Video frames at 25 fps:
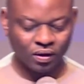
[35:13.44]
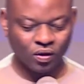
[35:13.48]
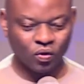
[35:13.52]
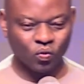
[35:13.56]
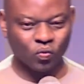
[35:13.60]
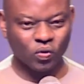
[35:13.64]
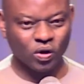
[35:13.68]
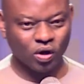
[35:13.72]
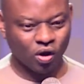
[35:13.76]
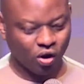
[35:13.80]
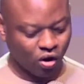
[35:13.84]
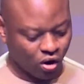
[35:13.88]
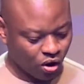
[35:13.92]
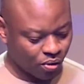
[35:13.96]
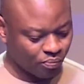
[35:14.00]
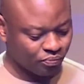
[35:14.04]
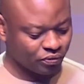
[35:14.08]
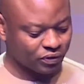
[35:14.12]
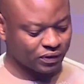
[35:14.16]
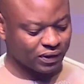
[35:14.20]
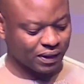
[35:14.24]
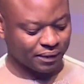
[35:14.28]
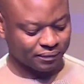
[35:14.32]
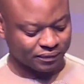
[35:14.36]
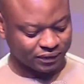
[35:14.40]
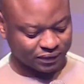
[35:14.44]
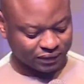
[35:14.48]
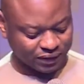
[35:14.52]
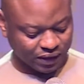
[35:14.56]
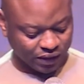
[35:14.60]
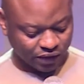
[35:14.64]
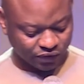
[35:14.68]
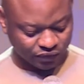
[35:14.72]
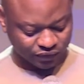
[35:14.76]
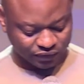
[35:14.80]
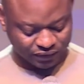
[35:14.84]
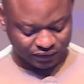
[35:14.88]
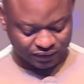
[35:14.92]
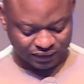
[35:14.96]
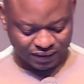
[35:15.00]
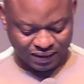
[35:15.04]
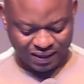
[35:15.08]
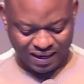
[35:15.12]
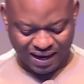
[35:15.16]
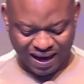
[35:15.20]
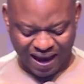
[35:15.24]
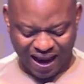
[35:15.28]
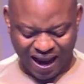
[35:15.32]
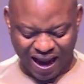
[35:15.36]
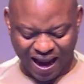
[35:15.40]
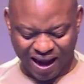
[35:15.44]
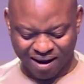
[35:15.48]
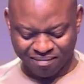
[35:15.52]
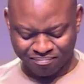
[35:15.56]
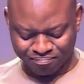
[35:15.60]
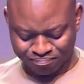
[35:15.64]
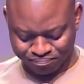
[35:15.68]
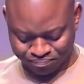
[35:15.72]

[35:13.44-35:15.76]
will humble themselves and